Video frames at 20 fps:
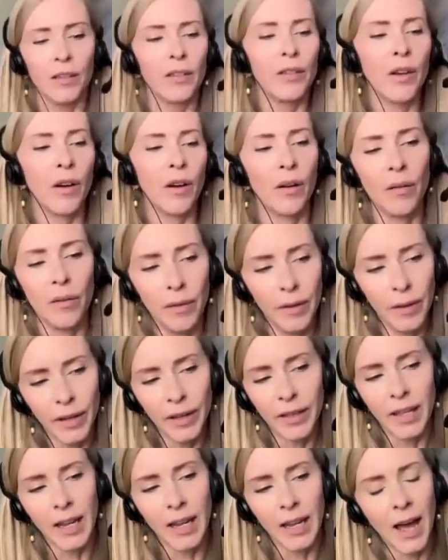So,
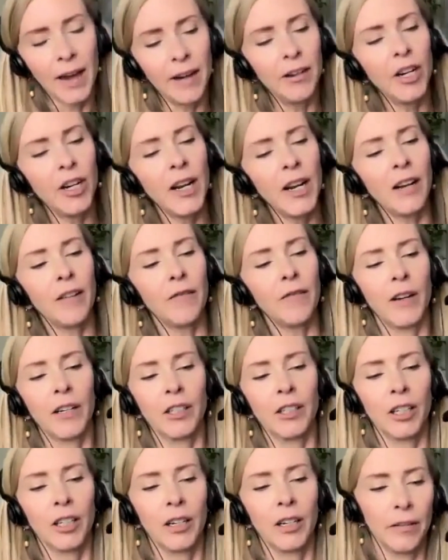the energetic
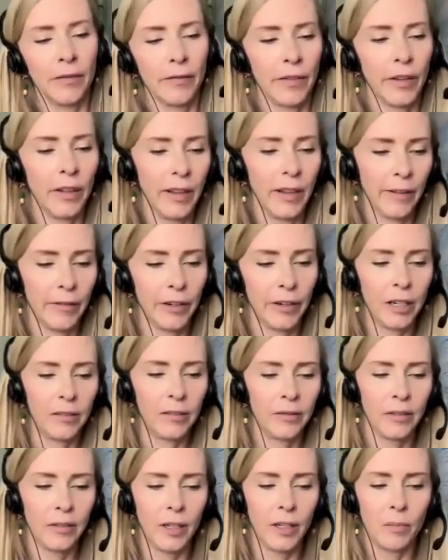function of the liver
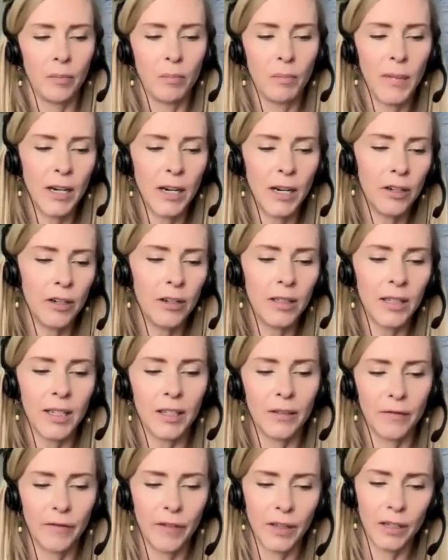mirrors
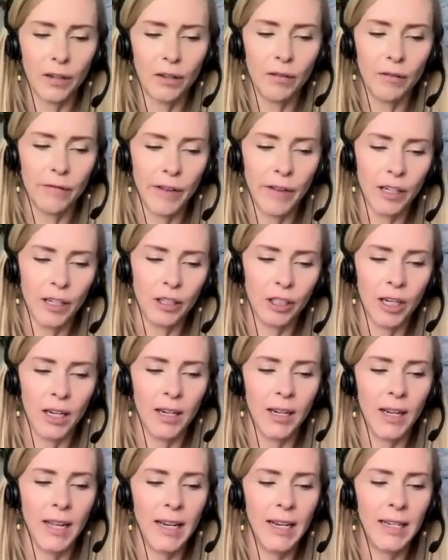its physical
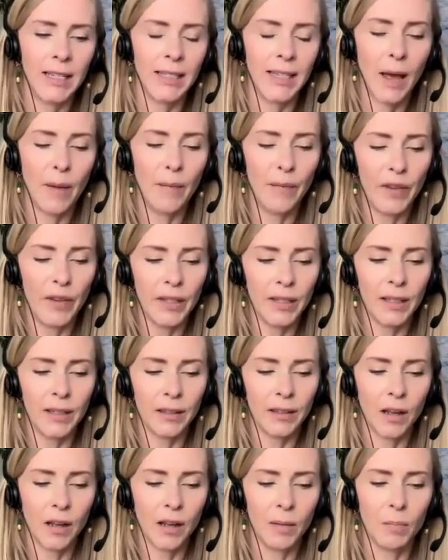function in its
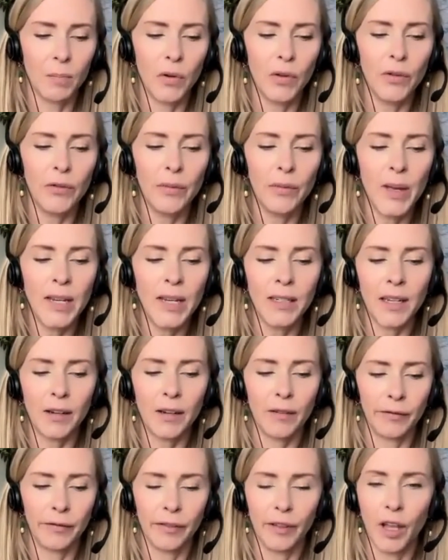emphasis on movement
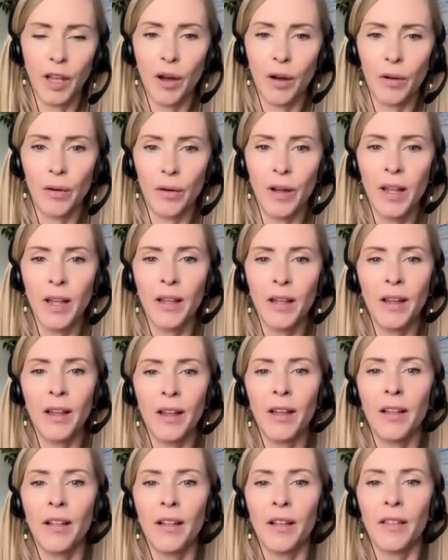and flow.
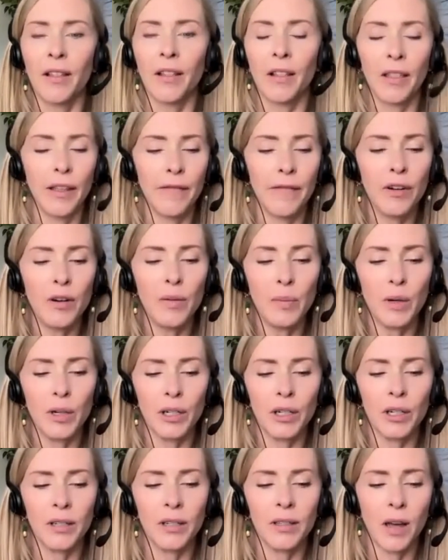The liver
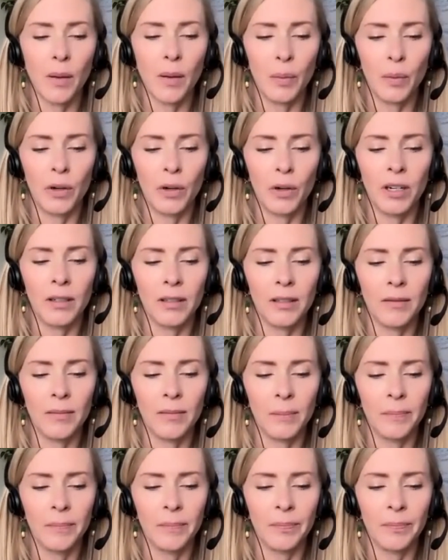pushes upwards.